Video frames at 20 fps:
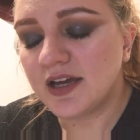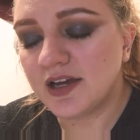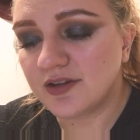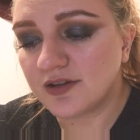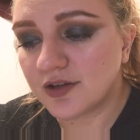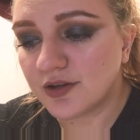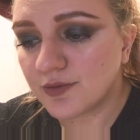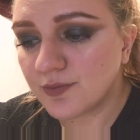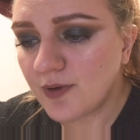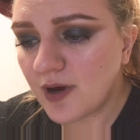
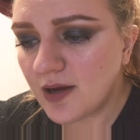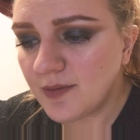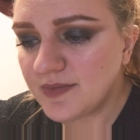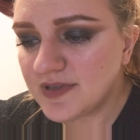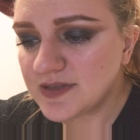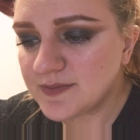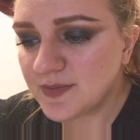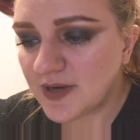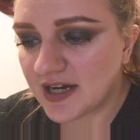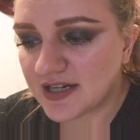In the
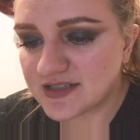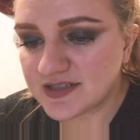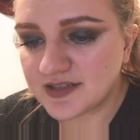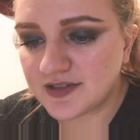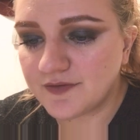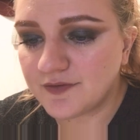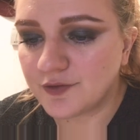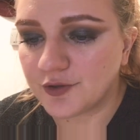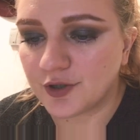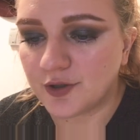
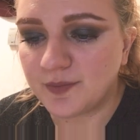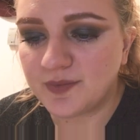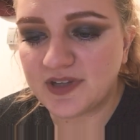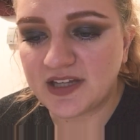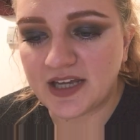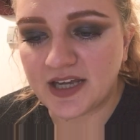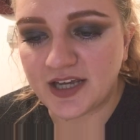thrombus-positive group, the